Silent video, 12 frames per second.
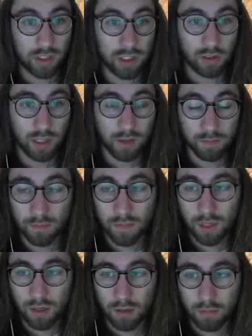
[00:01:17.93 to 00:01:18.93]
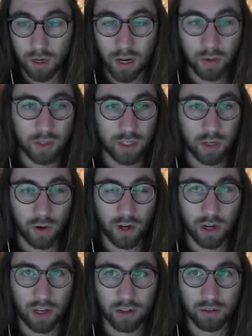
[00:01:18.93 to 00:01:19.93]
to do that. But I went to court
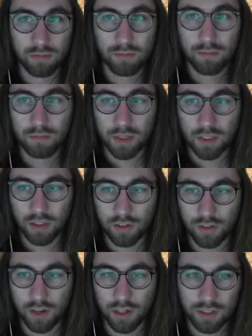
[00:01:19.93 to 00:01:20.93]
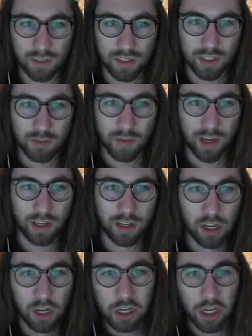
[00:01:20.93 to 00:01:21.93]
and basically fought it. So this is my
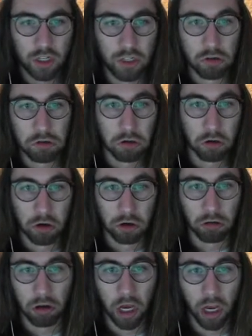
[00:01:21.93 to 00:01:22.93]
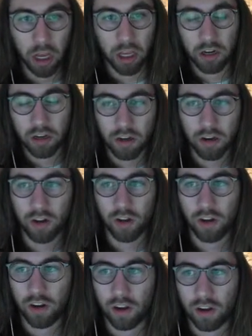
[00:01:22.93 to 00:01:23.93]
tutorial guide
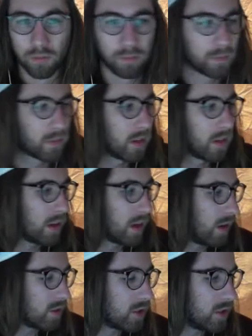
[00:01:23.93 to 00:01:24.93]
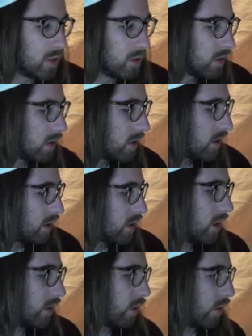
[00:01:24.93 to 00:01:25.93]
on how to
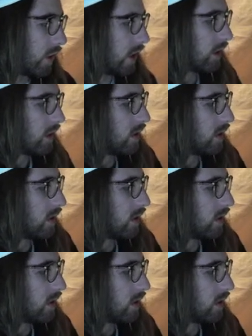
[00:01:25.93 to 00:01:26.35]
avoid